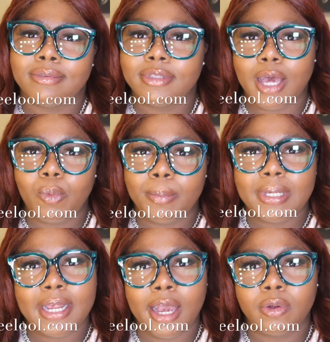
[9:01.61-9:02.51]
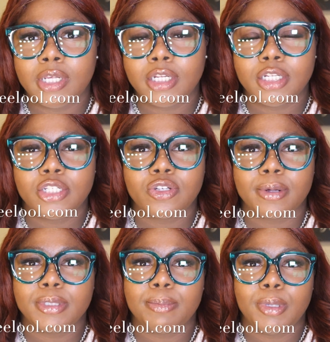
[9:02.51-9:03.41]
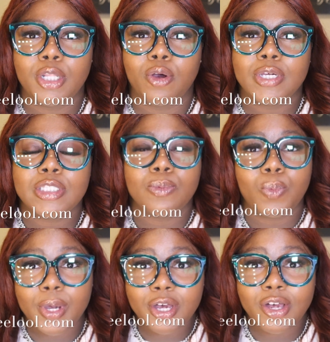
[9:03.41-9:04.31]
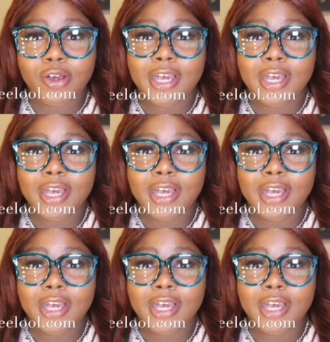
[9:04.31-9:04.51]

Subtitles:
That will be down in the description below as well.